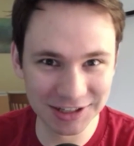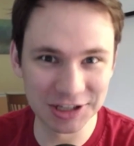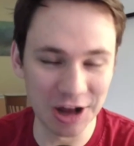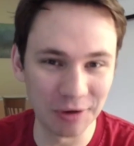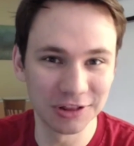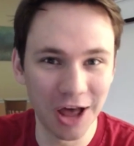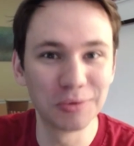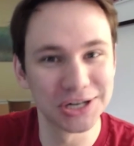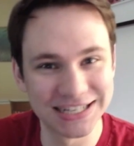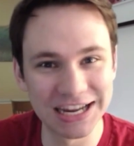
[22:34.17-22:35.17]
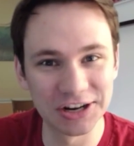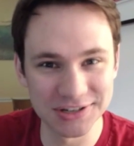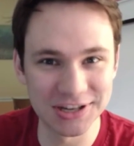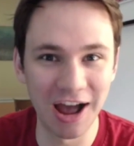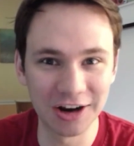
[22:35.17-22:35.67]
lower tier
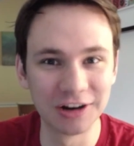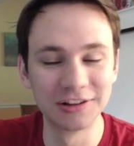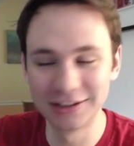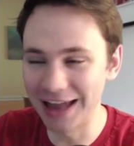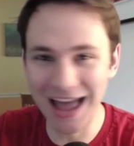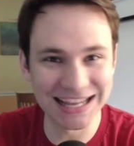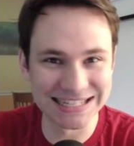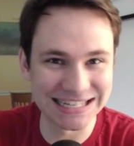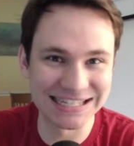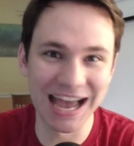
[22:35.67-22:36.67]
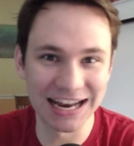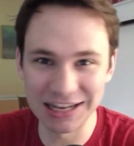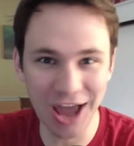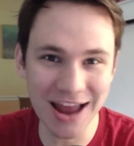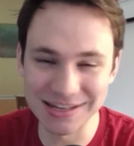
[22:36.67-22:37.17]
soccer, not as exciting,
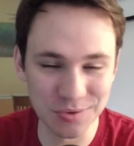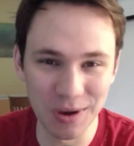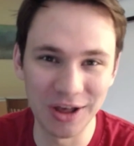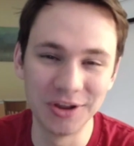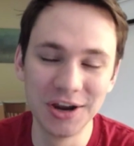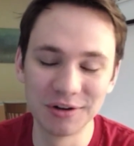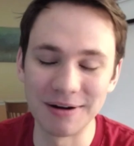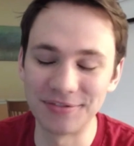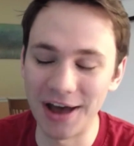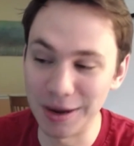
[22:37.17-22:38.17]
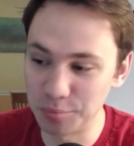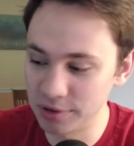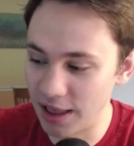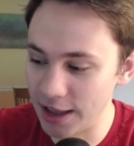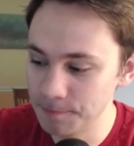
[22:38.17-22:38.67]
not as well refined
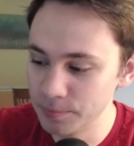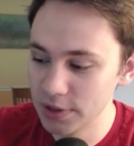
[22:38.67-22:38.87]
play.